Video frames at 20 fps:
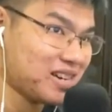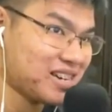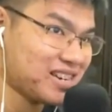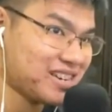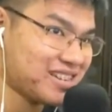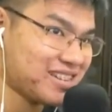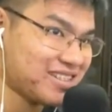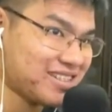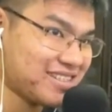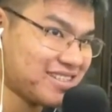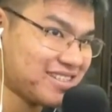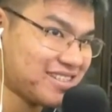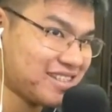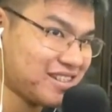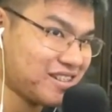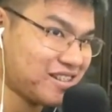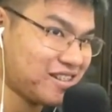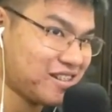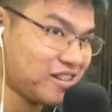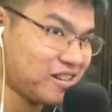
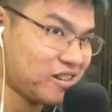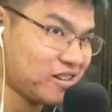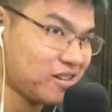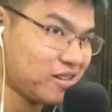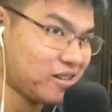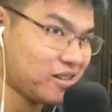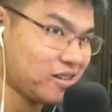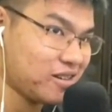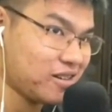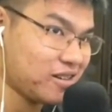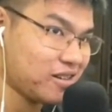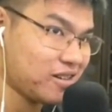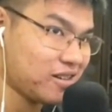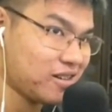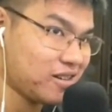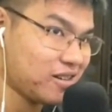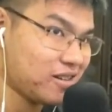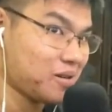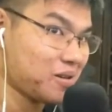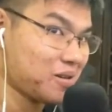
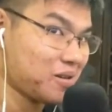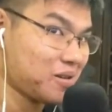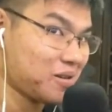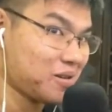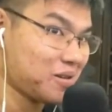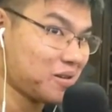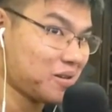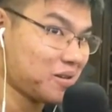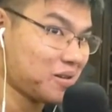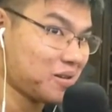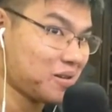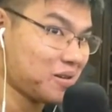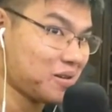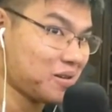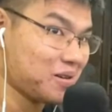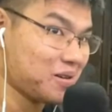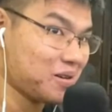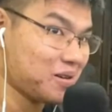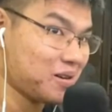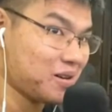
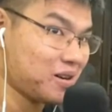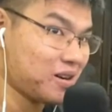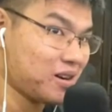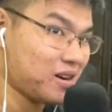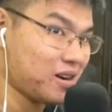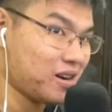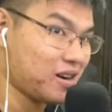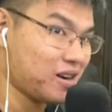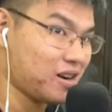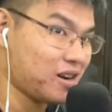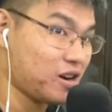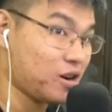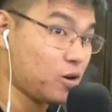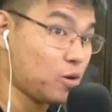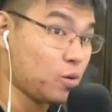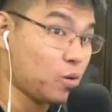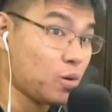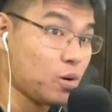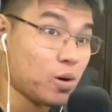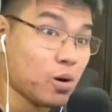
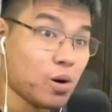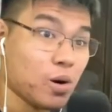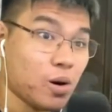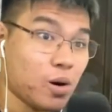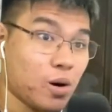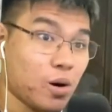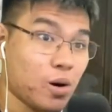Nobody speaks.